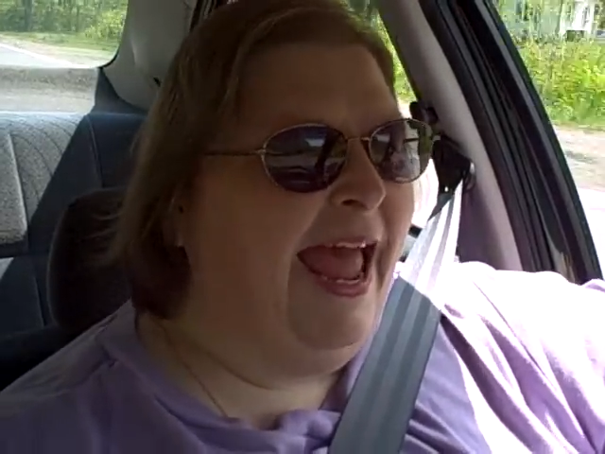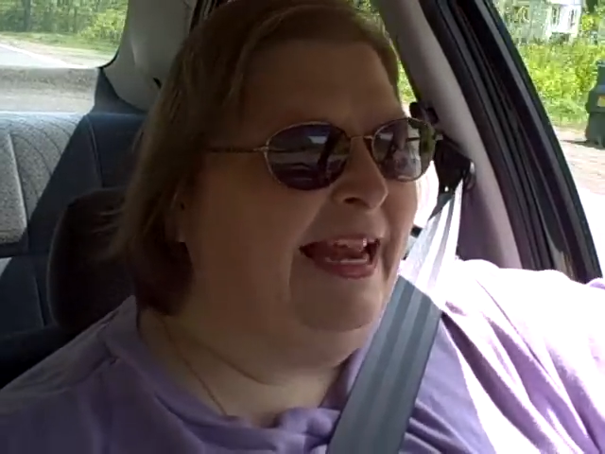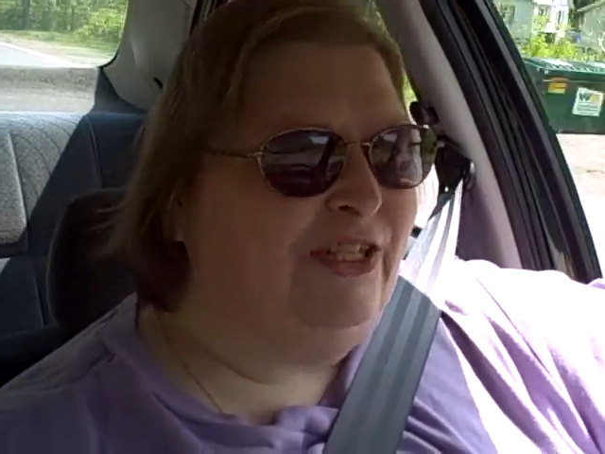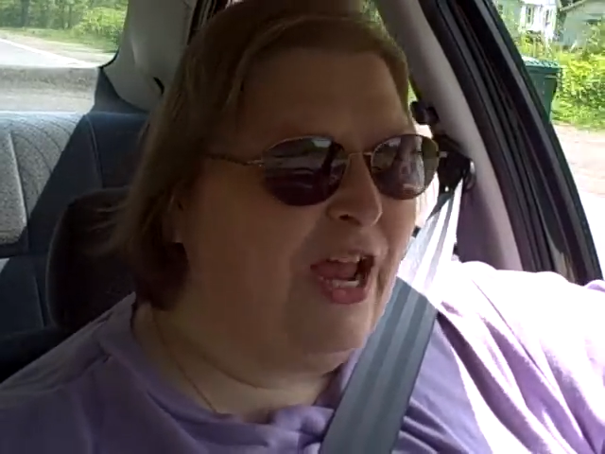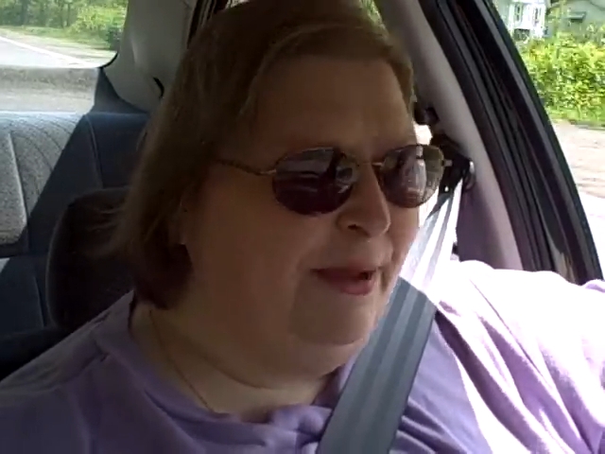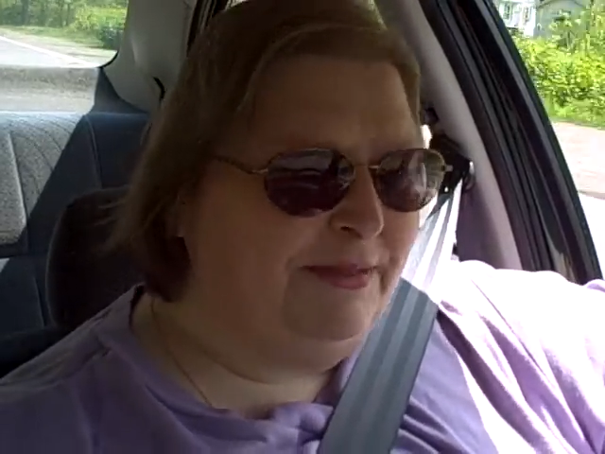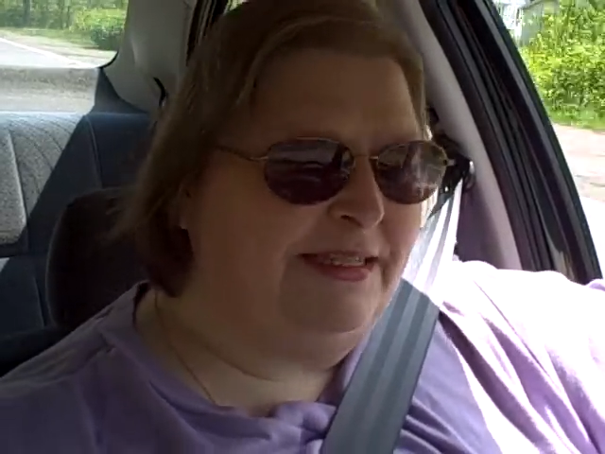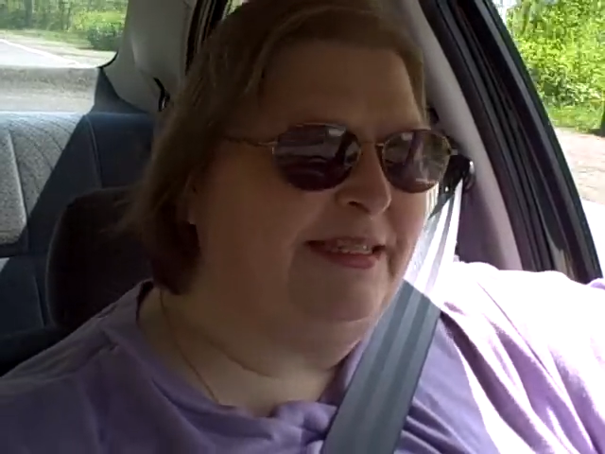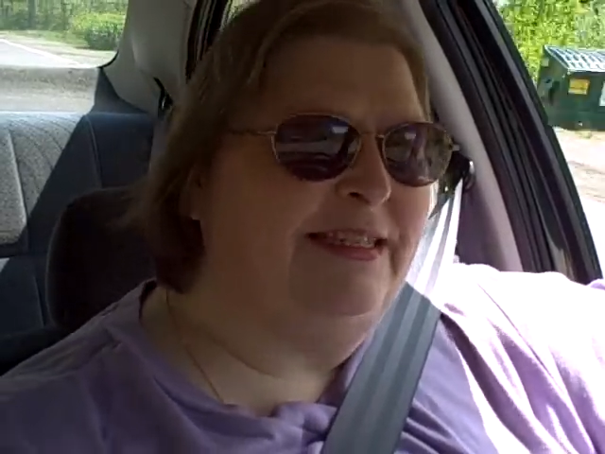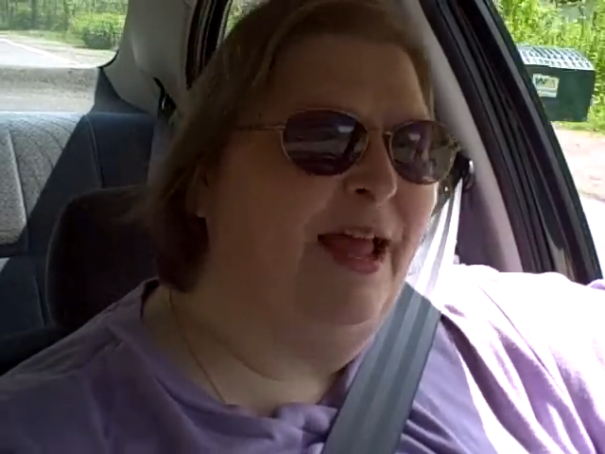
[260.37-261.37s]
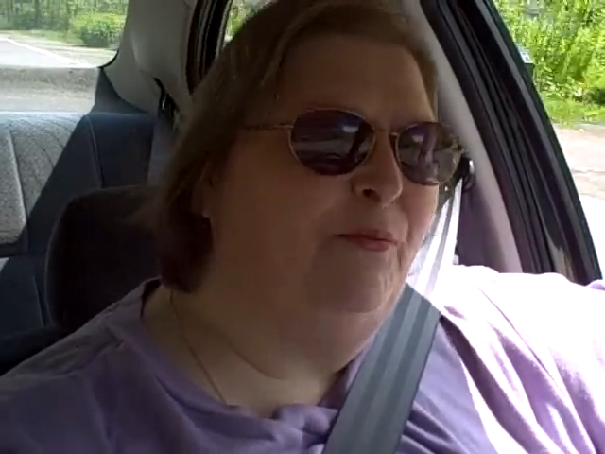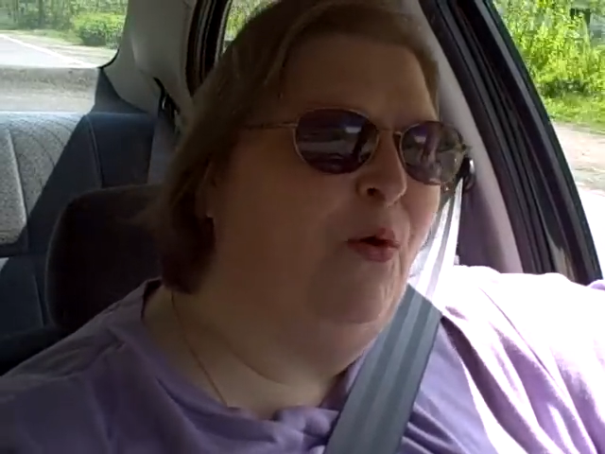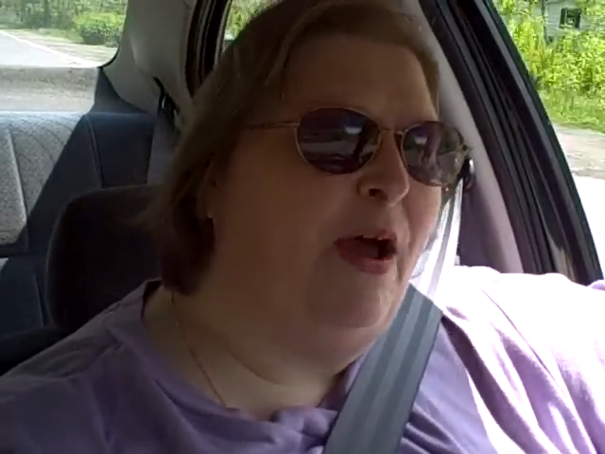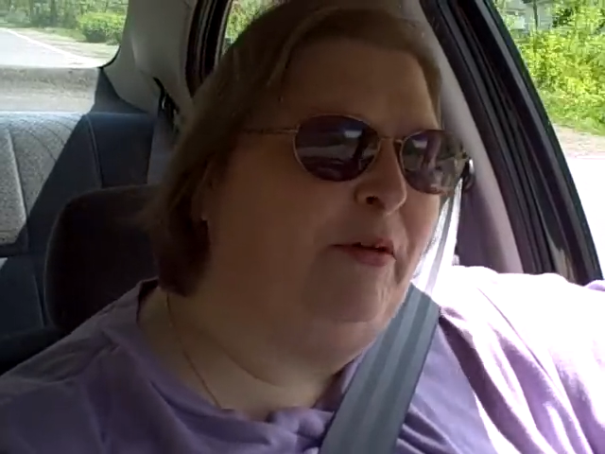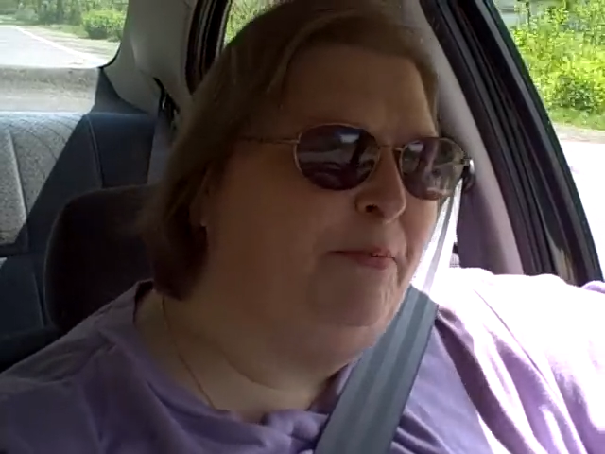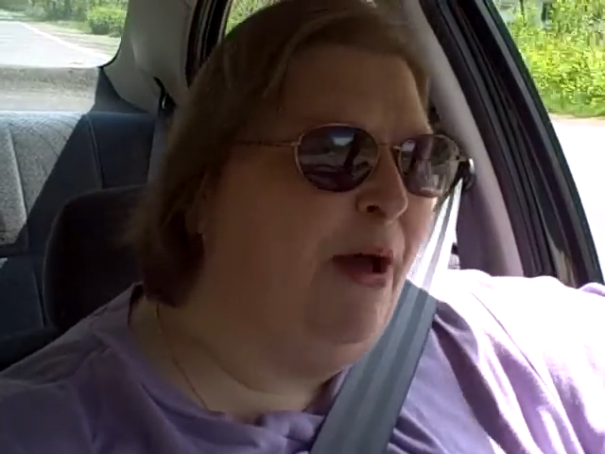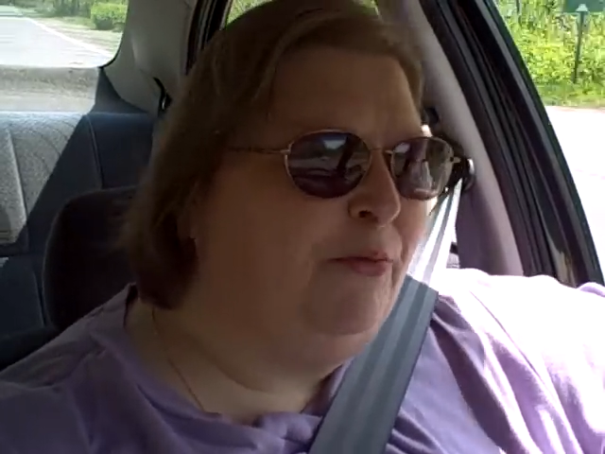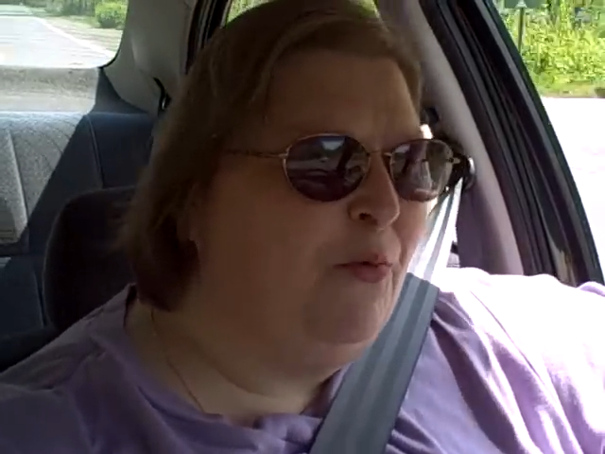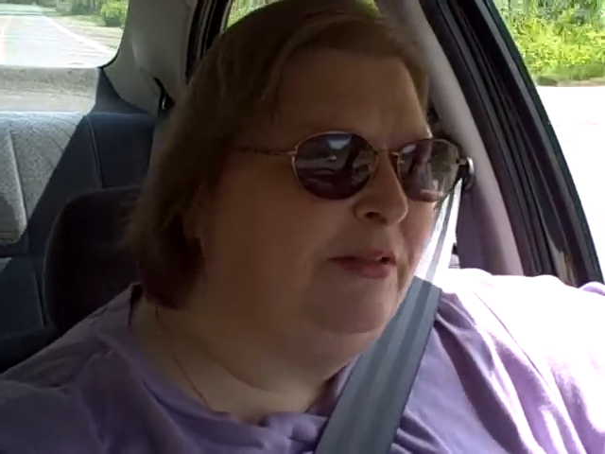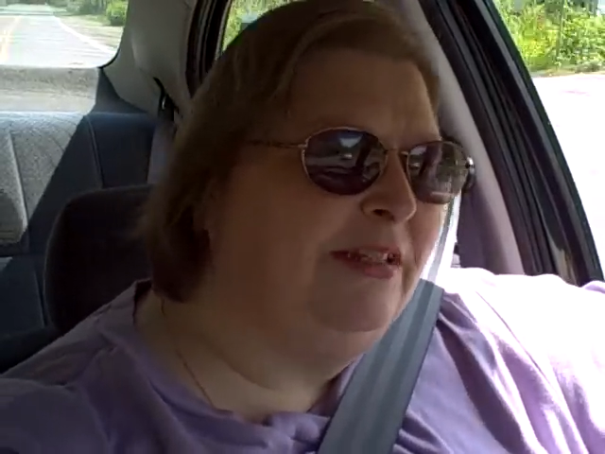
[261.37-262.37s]
And James is the same way. We
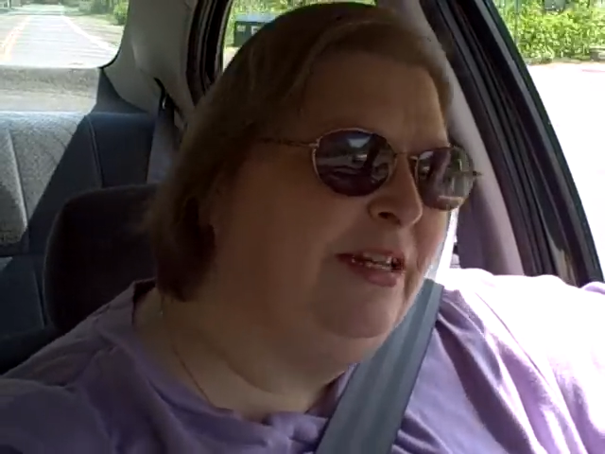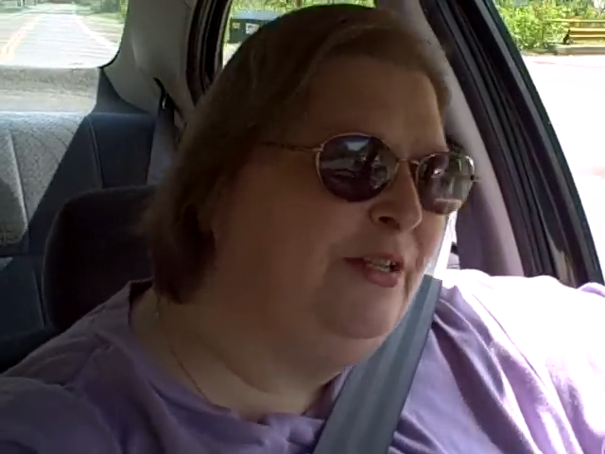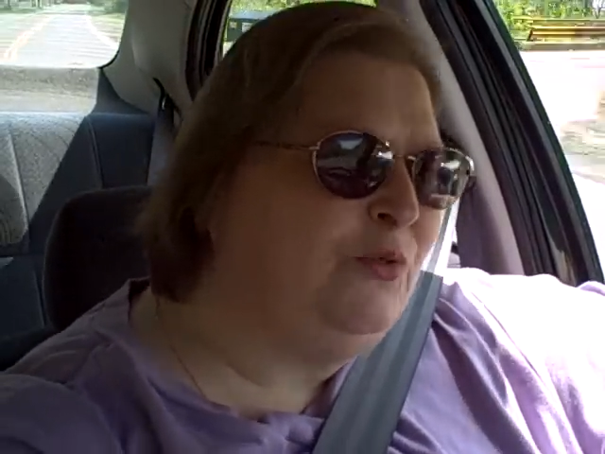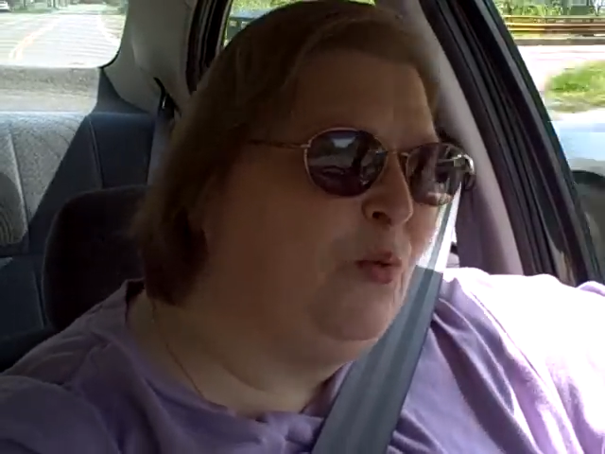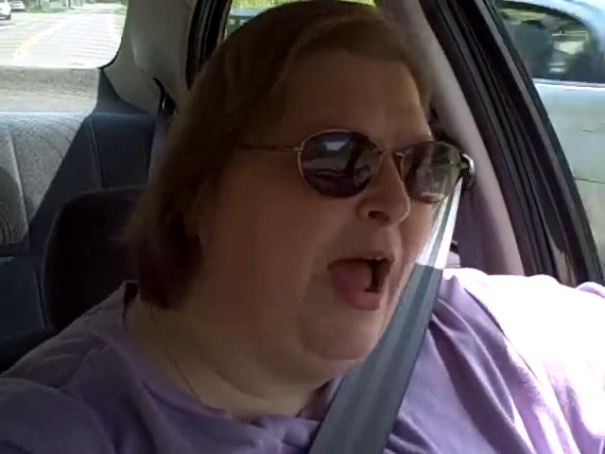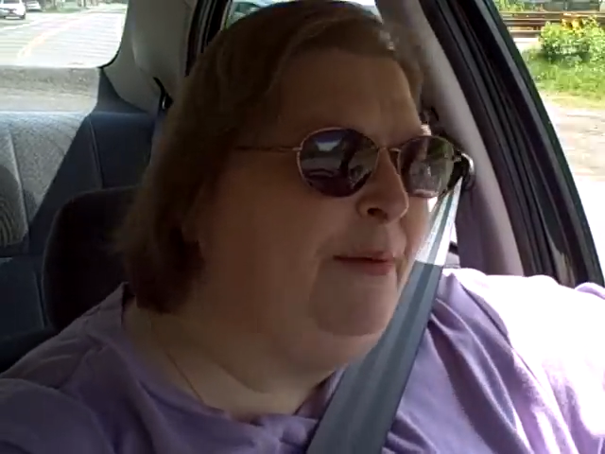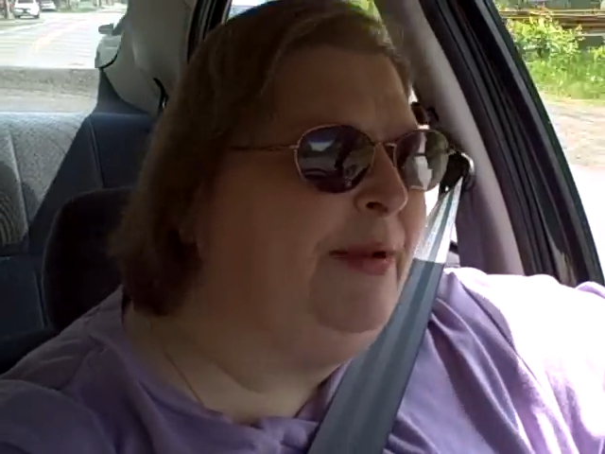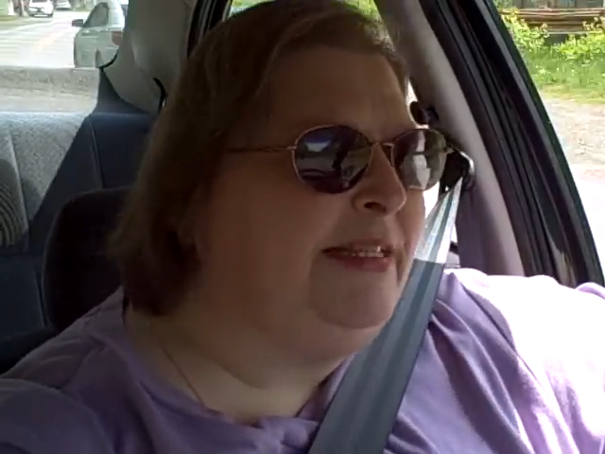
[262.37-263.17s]
both want to lose weight,